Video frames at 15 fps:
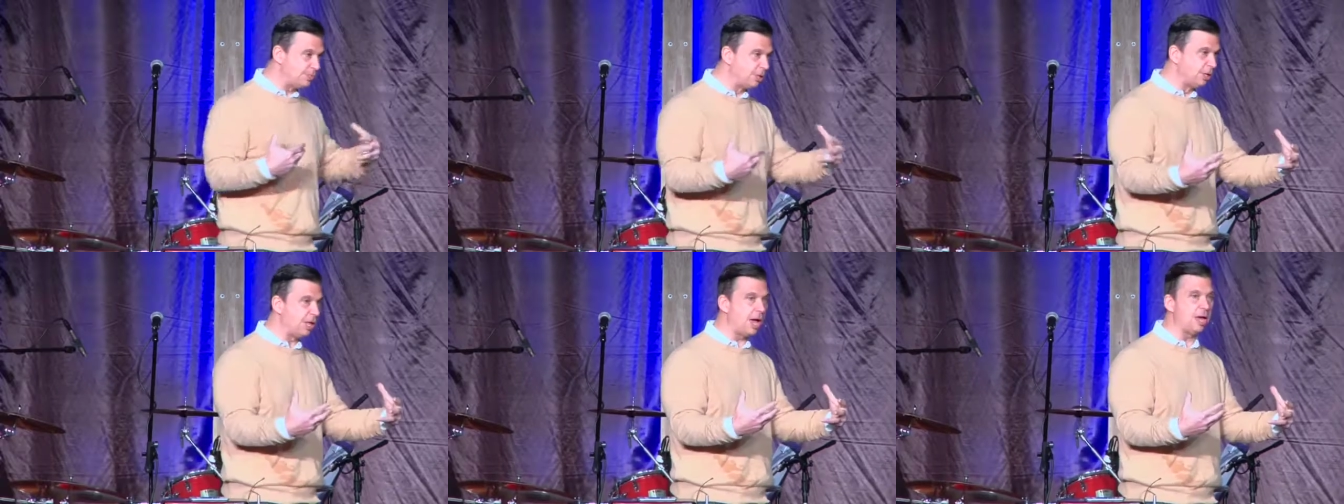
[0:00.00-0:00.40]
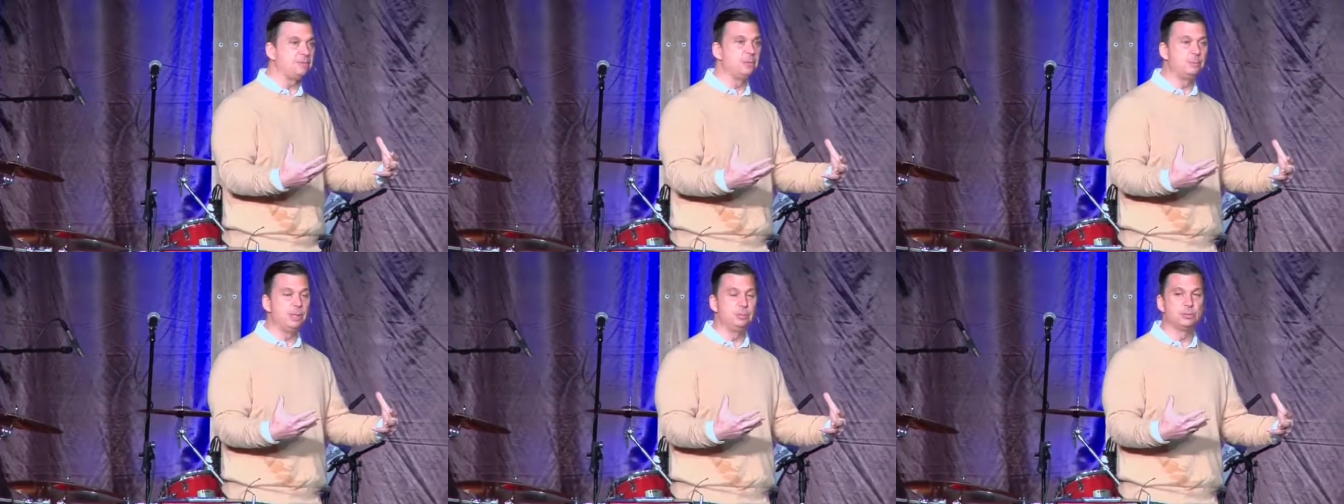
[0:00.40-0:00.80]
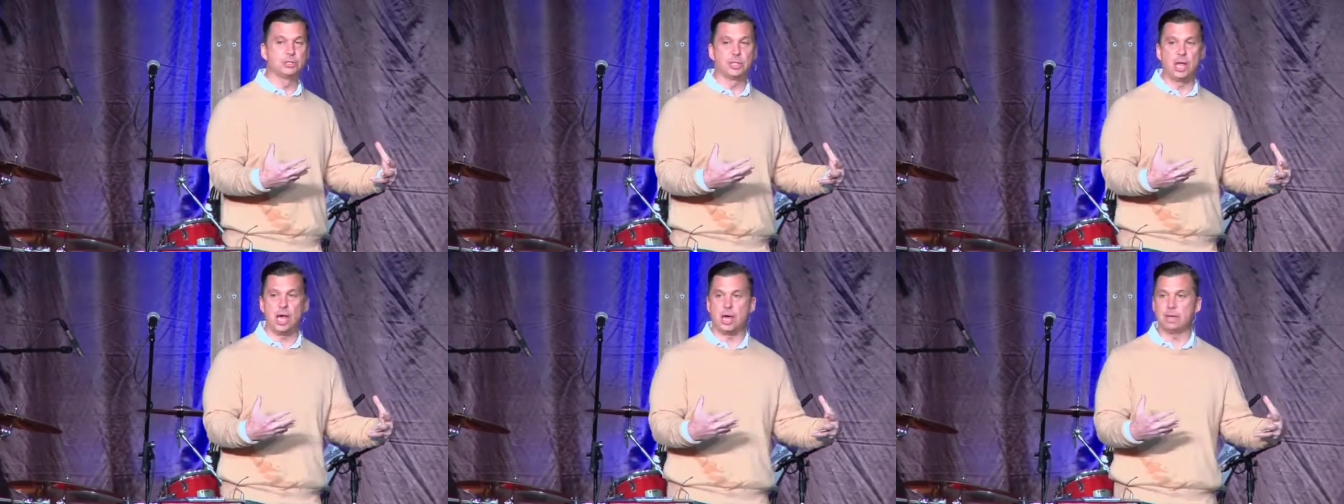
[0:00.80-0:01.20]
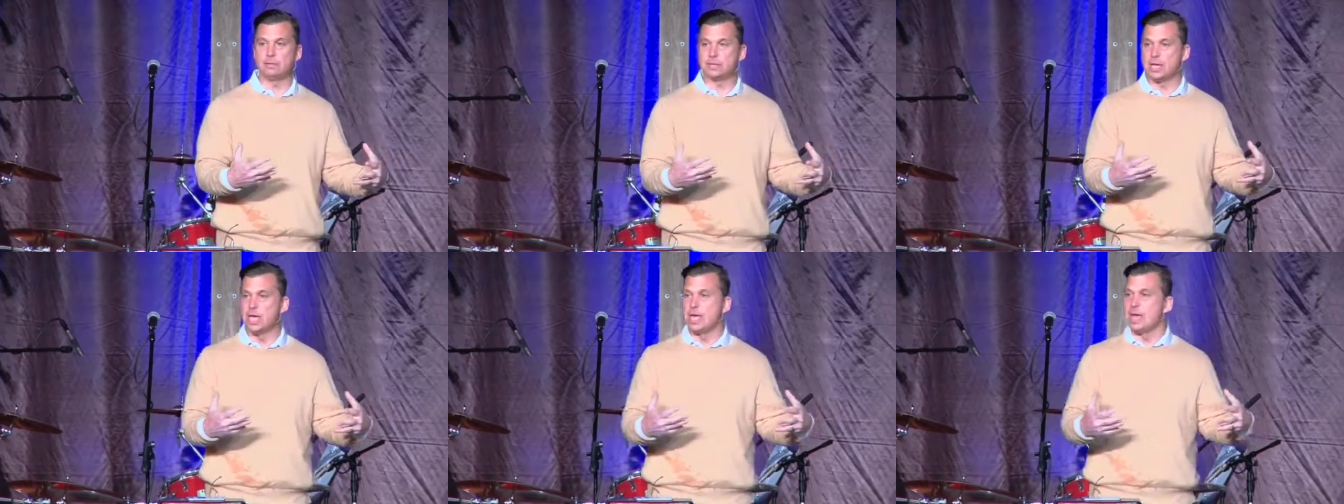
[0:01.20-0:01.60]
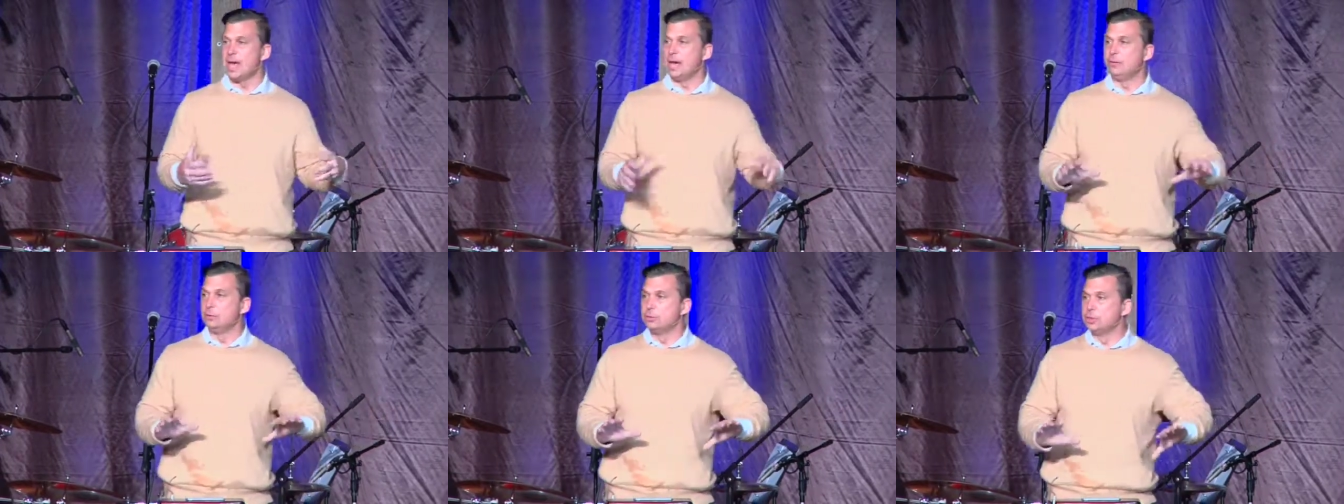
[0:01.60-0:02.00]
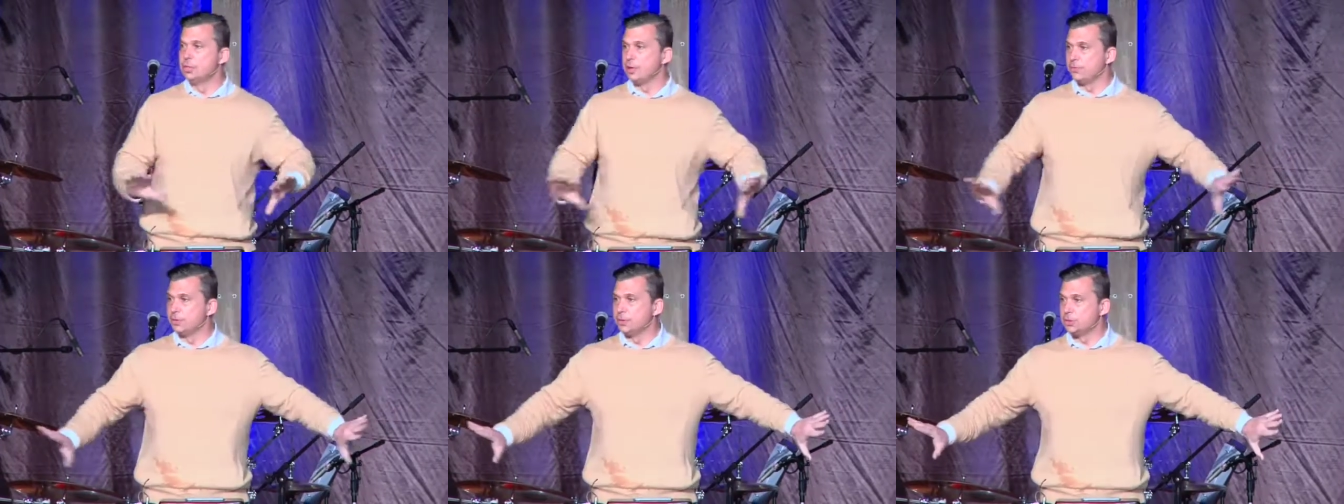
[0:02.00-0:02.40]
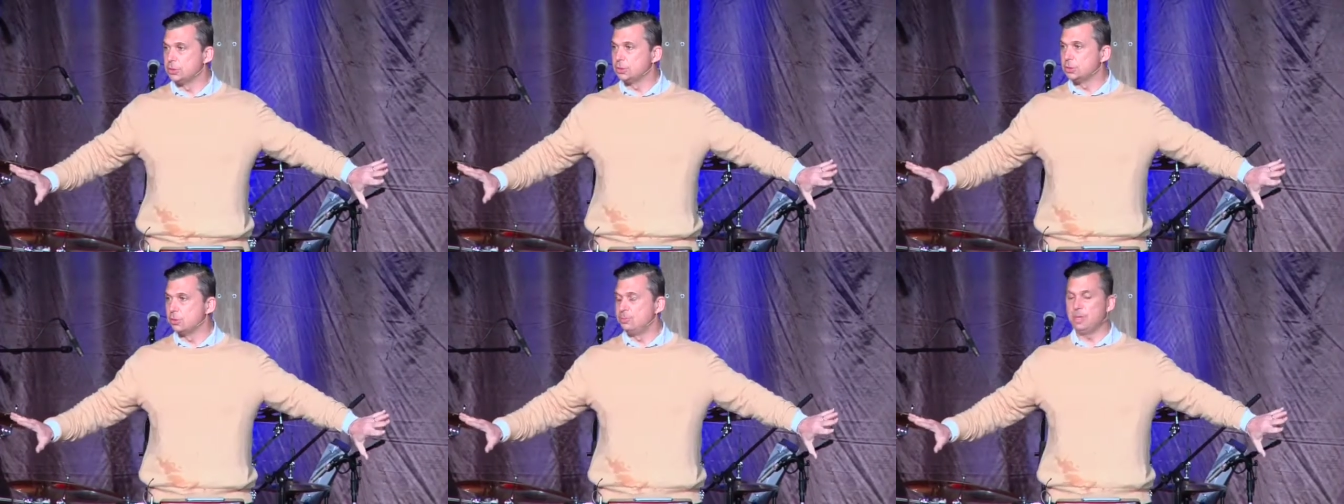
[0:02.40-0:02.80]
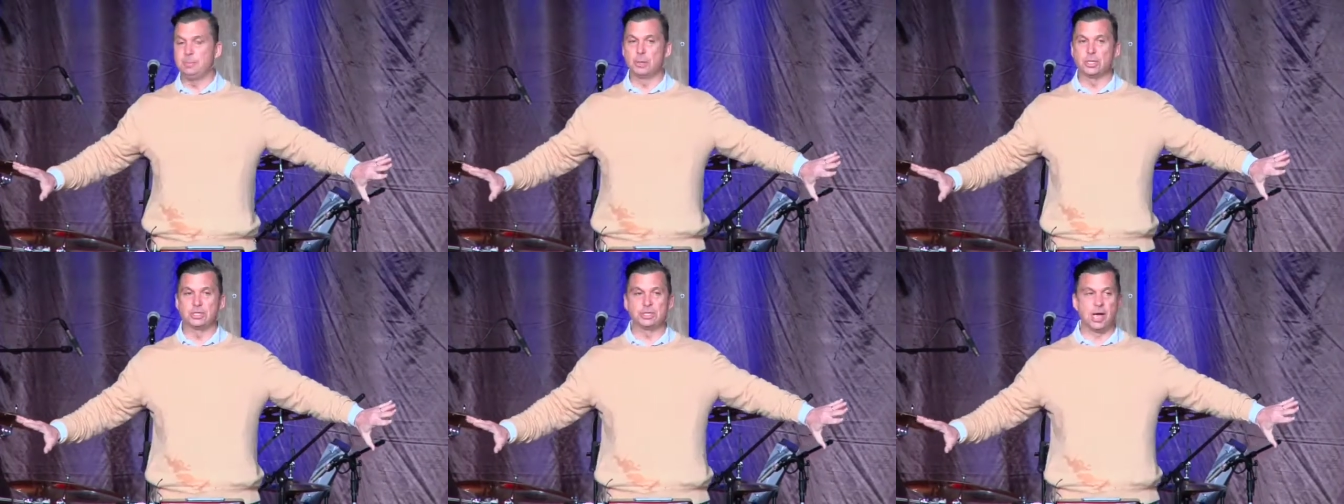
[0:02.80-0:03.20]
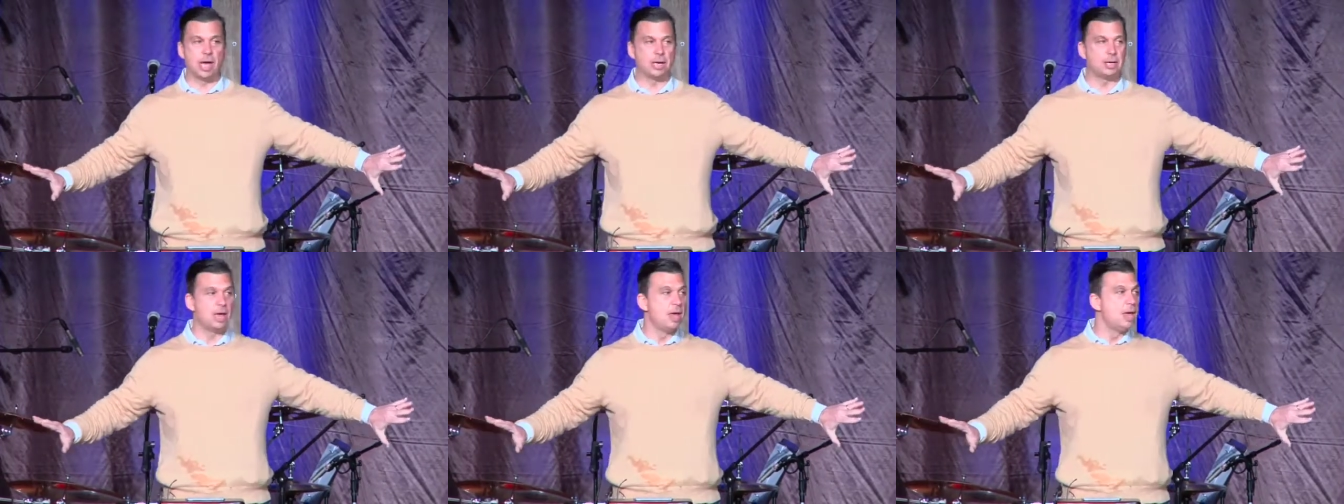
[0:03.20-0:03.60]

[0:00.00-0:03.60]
alive in people's lives, and those differences could be put aside.